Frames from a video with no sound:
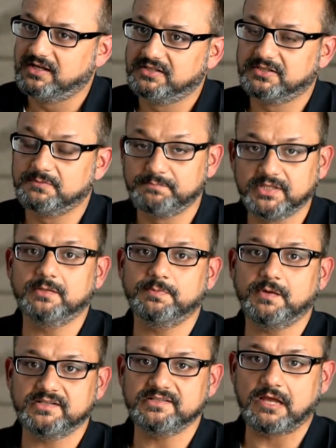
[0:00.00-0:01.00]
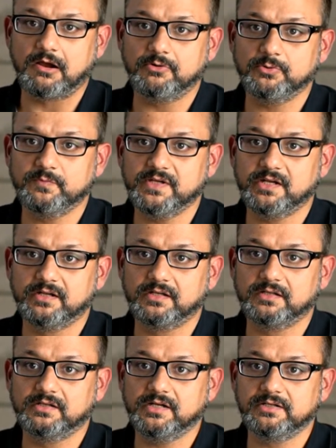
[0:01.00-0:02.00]
The bigger part is how do we
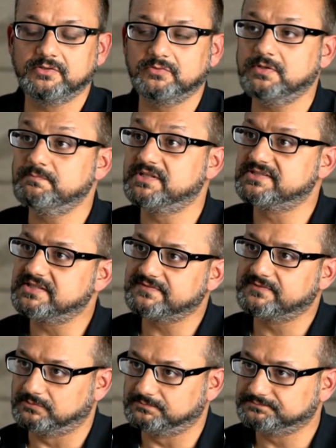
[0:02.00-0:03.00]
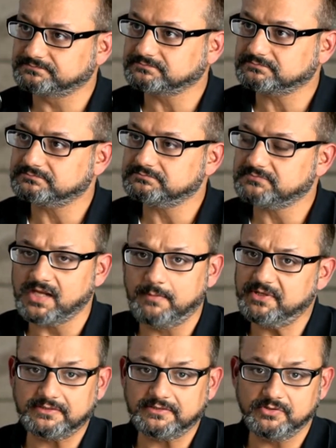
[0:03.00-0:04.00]
integrate into the business flow. I
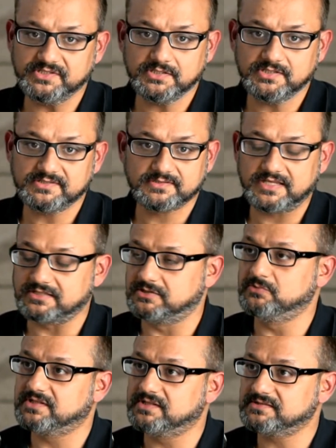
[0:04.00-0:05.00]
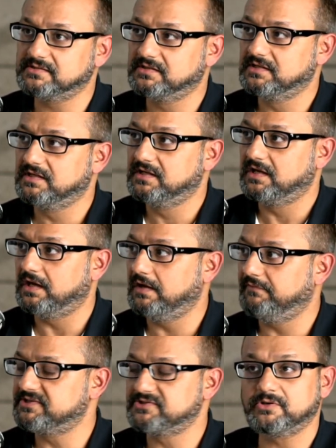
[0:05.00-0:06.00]
mean, technology is like useless
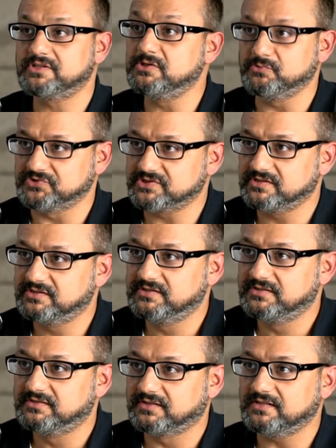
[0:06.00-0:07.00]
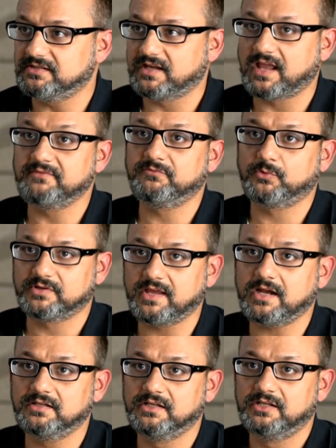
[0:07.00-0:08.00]
if it's not used, right? And for
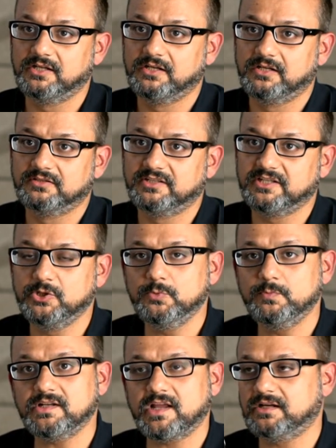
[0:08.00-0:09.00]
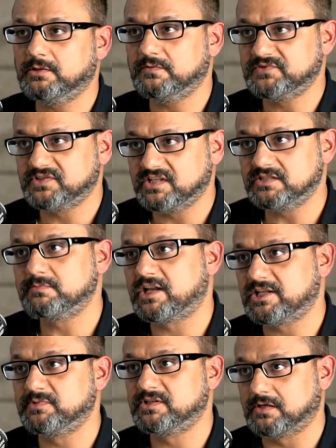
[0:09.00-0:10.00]
that, the human angle of change
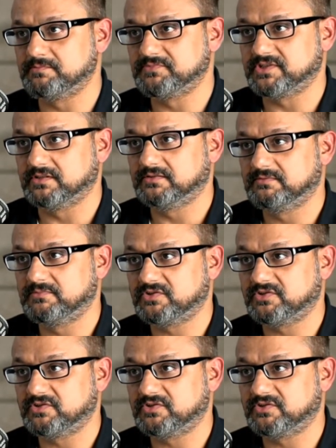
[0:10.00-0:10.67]
management comes in, because